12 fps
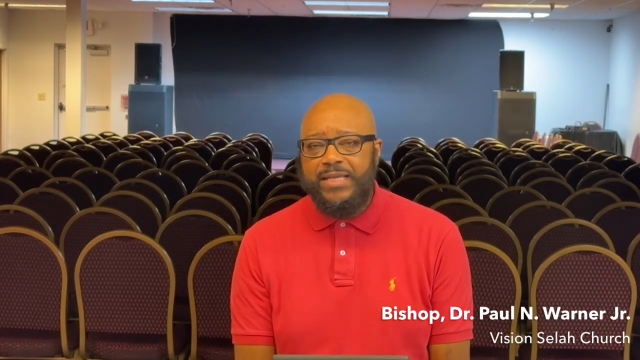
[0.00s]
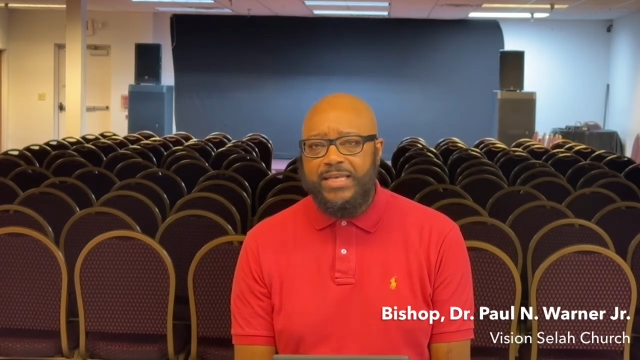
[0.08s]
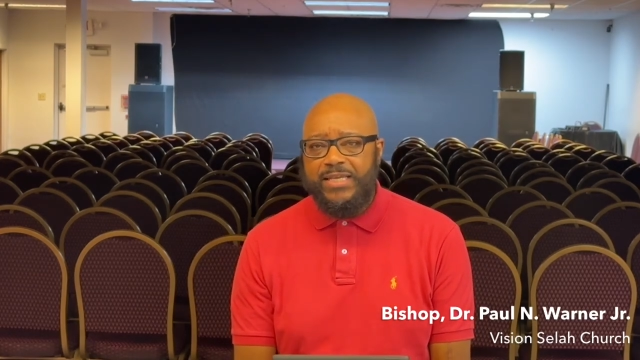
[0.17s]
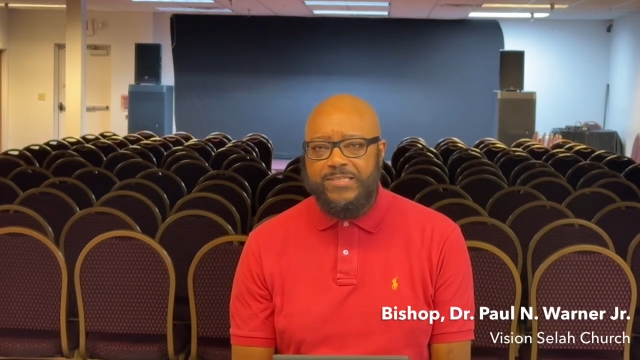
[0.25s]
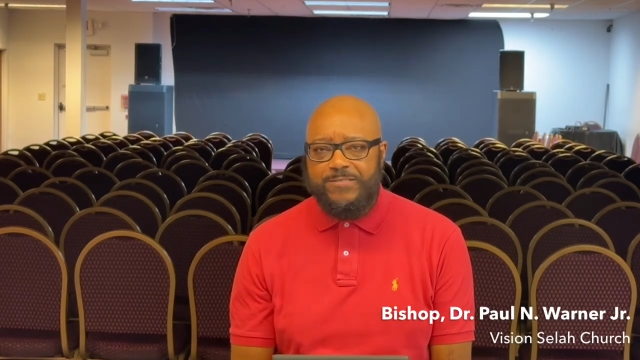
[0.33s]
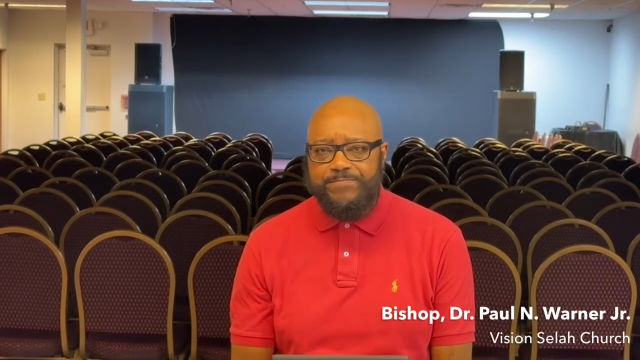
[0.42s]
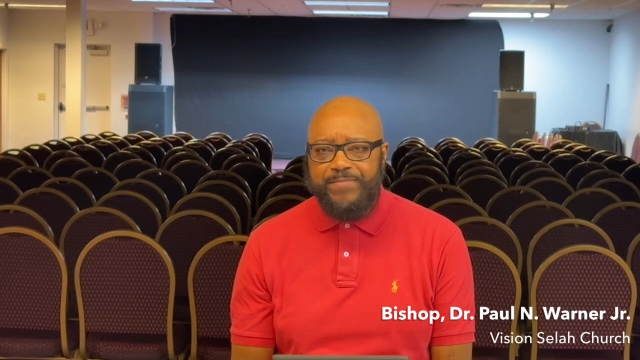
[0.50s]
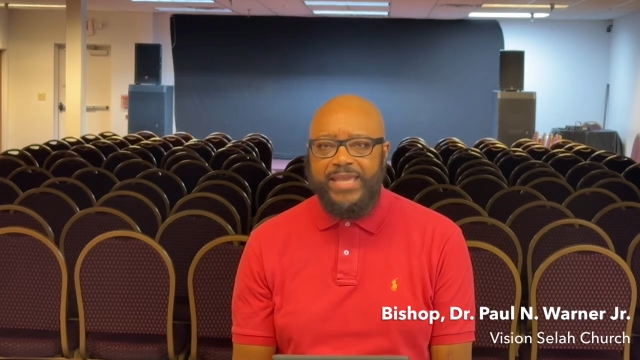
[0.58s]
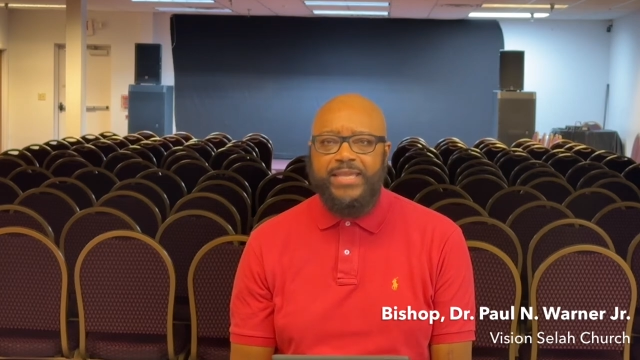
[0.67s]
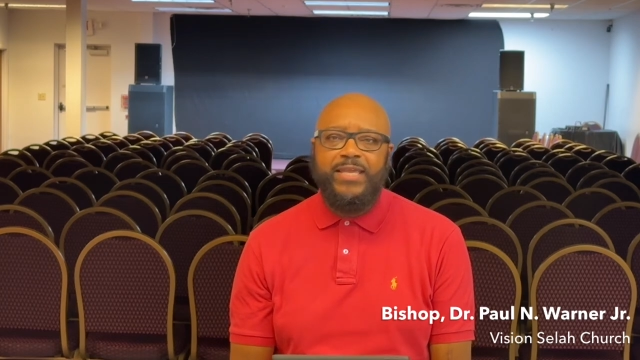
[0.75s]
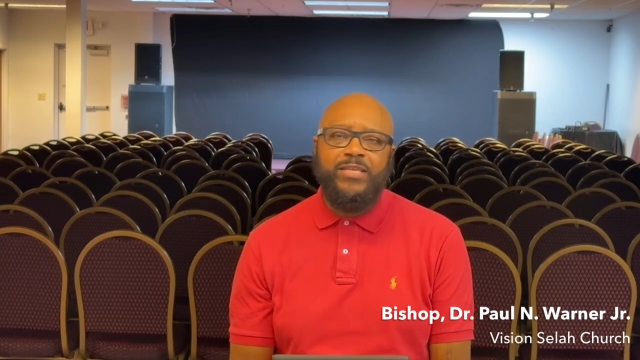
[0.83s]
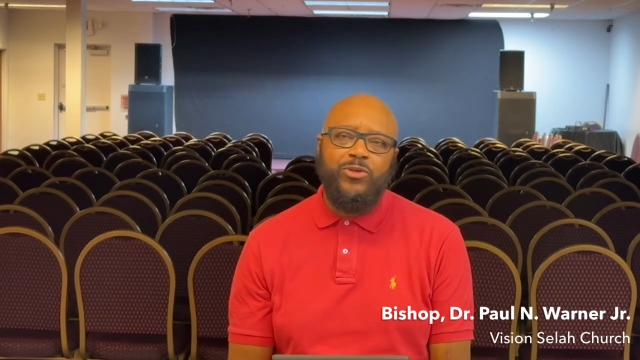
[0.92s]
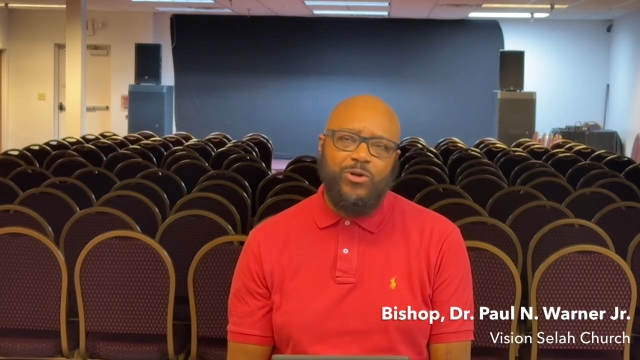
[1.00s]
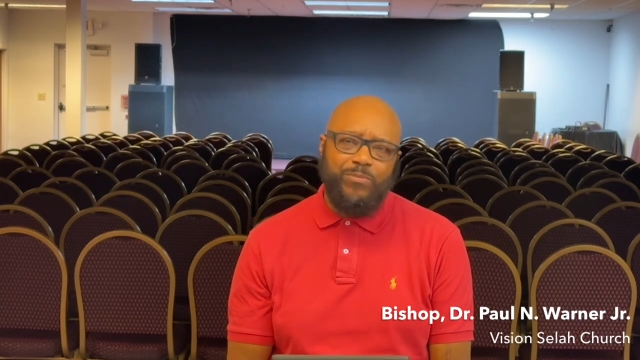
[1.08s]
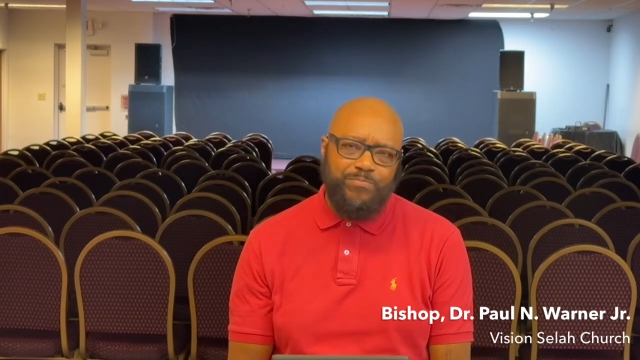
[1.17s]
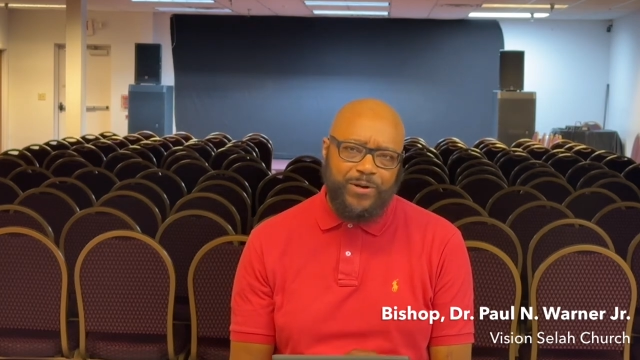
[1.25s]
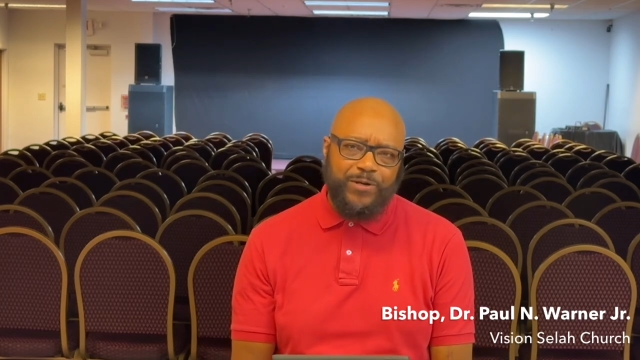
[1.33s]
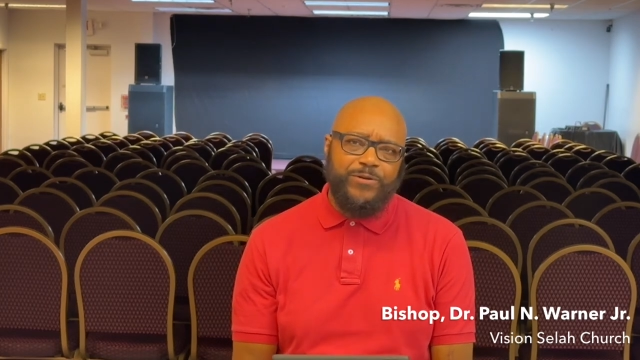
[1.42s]
and he's making your
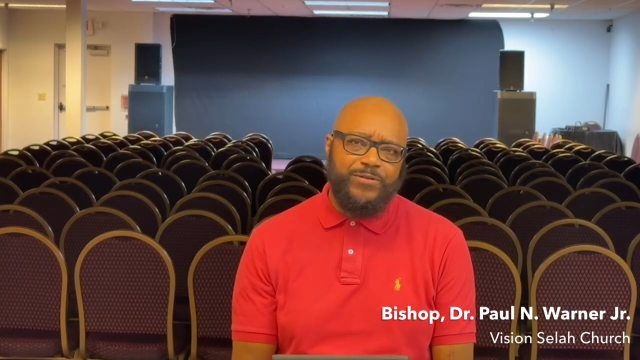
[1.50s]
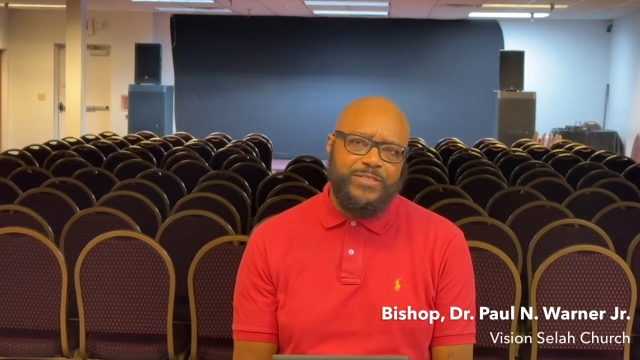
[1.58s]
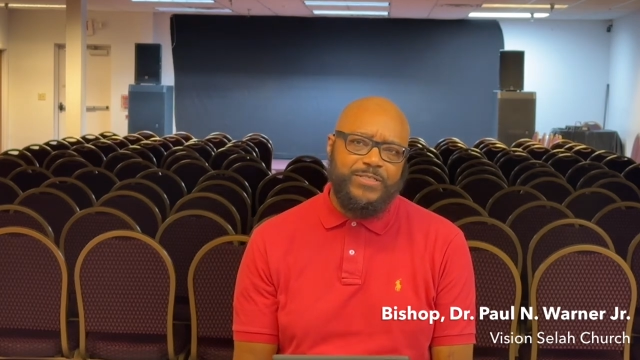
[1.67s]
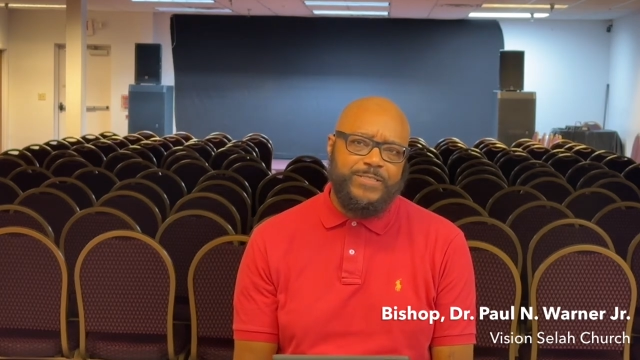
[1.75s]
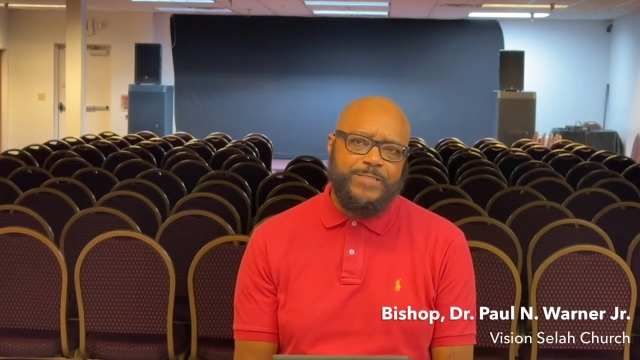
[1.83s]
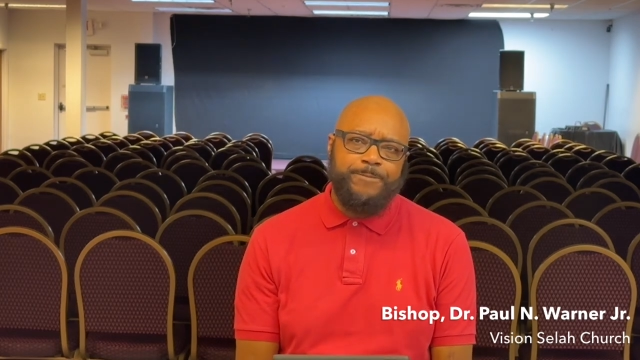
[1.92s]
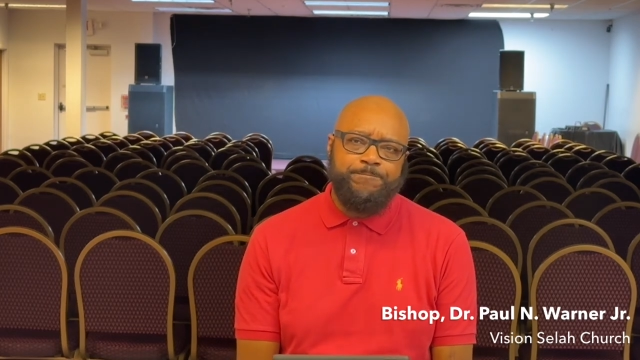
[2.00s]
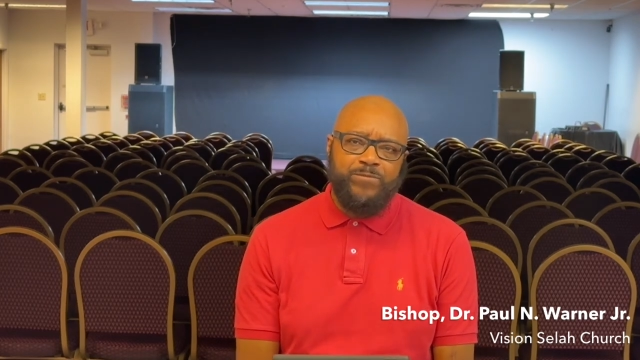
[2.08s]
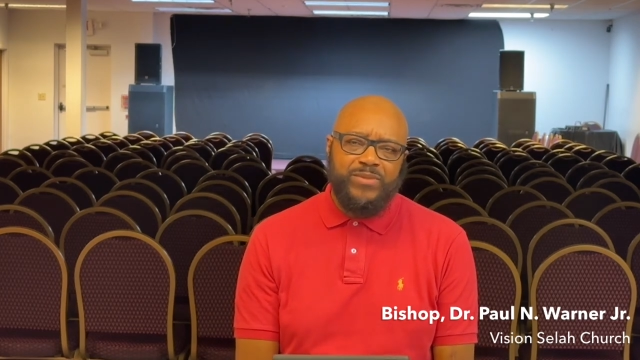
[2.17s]
burdens